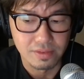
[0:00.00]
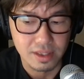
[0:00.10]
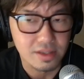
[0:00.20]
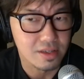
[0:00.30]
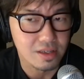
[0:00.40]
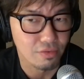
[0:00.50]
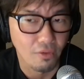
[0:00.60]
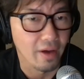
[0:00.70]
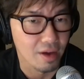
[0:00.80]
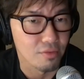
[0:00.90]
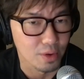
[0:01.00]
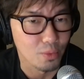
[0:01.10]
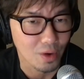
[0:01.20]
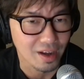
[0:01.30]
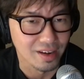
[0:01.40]
this is for
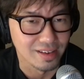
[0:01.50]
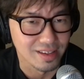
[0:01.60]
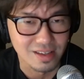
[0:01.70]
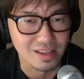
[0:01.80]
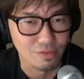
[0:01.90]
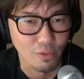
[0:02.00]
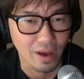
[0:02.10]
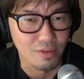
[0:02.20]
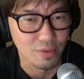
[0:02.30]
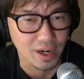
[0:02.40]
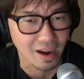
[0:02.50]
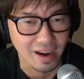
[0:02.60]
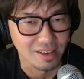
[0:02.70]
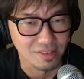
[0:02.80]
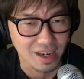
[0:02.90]
everyone. This is for every
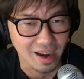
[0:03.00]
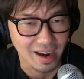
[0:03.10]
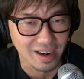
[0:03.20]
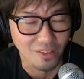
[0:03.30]
kind of guy,